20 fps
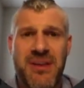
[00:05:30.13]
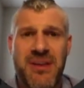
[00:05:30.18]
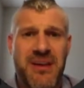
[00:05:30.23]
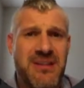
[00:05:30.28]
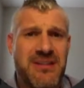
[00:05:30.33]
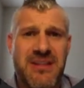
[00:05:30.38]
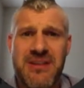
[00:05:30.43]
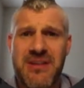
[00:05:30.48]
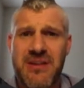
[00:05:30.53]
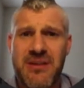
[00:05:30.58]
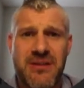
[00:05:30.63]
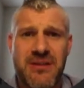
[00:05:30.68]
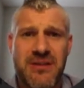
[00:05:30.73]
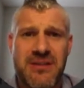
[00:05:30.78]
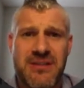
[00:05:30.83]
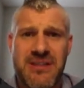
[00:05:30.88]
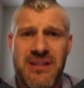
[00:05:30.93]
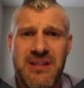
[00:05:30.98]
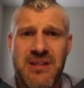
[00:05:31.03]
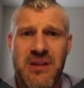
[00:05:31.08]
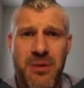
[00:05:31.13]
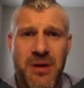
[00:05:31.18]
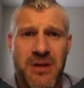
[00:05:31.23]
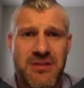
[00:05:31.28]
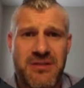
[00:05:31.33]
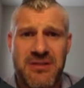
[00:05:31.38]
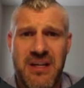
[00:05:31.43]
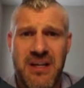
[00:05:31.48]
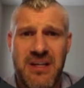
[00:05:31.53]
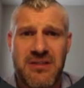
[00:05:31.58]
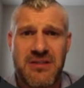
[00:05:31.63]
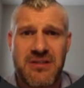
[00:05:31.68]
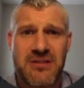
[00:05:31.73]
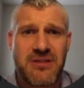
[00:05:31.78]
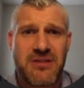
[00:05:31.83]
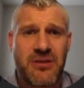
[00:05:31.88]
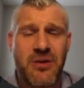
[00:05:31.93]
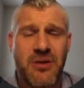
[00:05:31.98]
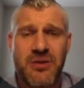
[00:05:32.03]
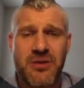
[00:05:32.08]
and it's in the presentation.
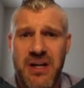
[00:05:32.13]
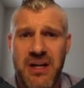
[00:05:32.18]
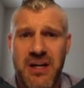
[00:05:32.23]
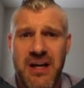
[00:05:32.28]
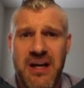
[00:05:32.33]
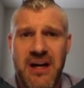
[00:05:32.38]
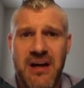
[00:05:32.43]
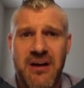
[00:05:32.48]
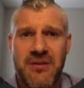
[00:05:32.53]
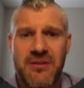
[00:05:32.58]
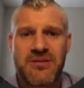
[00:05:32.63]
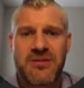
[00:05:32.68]
So go check it out.